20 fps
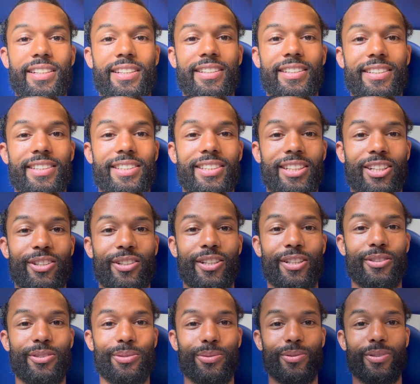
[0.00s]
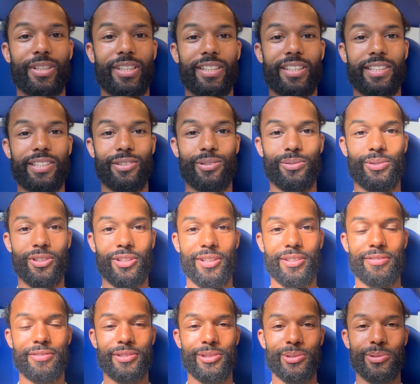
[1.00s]
Shout out to all
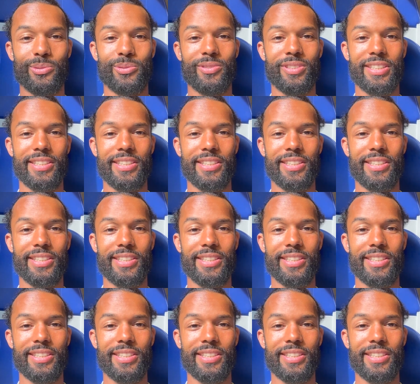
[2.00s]
of you.